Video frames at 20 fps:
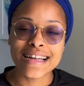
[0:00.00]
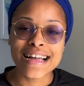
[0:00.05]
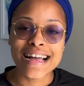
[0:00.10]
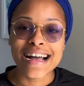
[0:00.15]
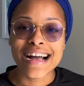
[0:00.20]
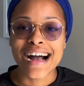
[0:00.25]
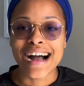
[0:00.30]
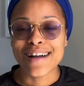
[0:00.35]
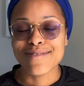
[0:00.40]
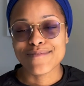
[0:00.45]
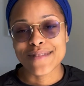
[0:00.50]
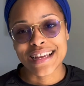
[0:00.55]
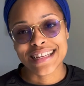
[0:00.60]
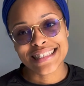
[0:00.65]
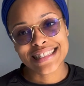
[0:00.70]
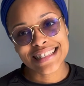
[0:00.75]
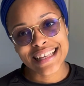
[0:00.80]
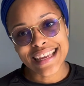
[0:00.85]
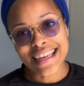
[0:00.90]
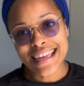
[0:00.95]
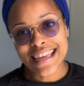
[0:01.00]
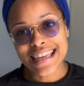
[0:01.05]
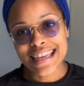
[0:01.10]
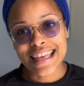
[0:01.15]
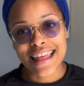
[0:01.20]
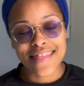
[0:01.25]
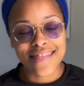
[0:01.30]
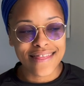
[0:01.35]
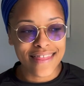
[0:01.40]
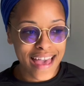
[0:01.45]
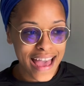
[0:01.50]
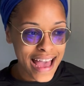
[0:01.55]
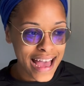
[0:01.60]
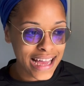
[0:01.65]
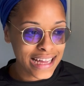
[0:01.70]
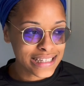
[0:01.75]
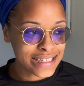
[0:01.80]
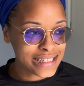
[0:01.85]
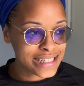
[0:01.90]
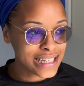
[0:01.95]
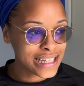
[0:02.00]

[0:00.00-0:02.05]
I'm not saying that